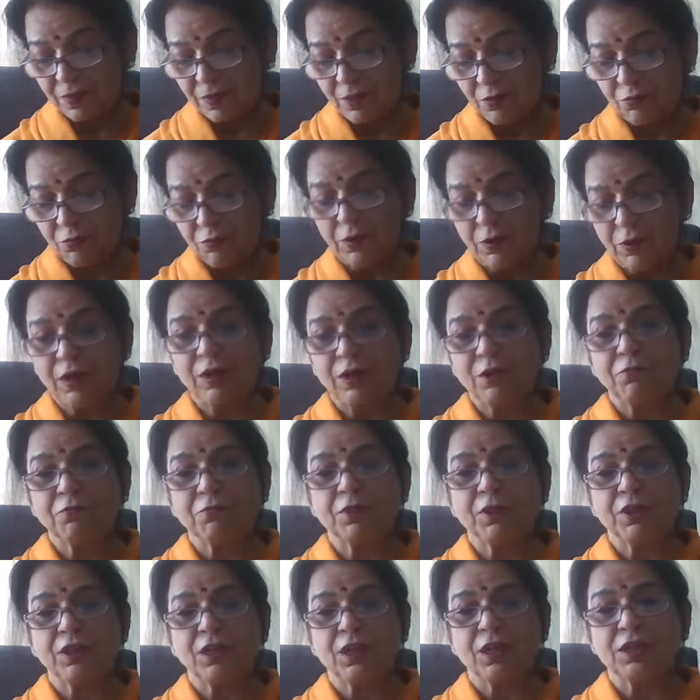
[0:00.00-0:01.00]

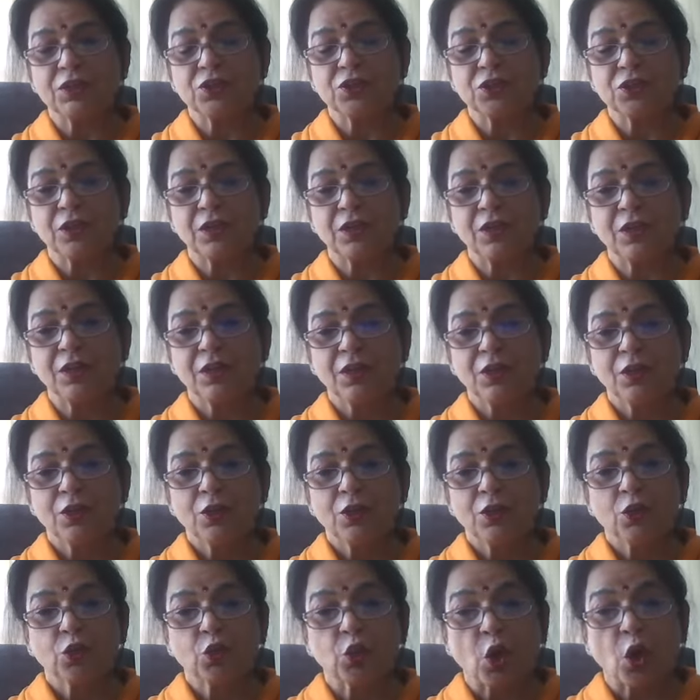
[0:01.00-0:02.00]
of creation,
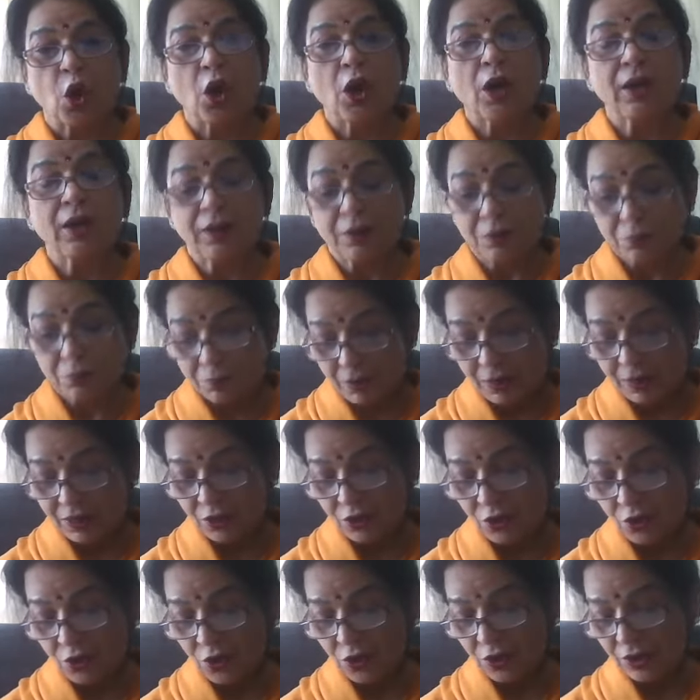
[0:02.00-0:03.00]
thought
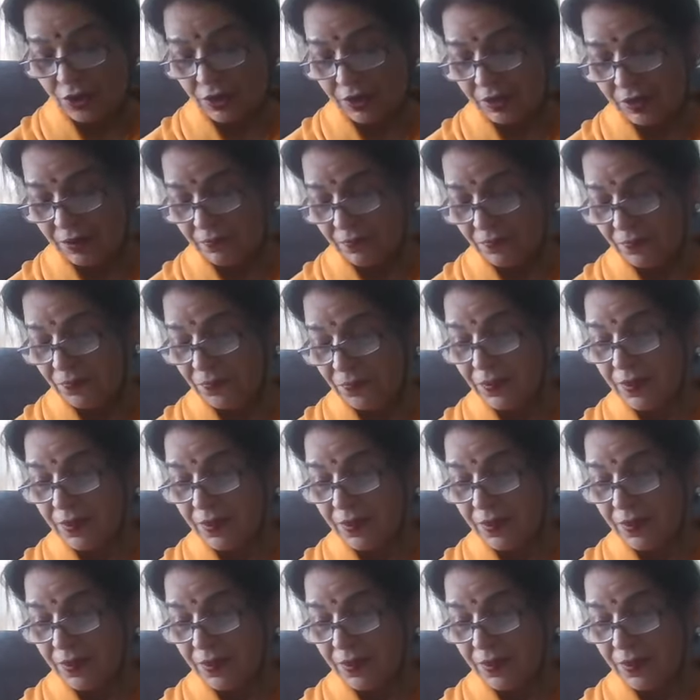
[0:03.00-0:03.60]
by thought.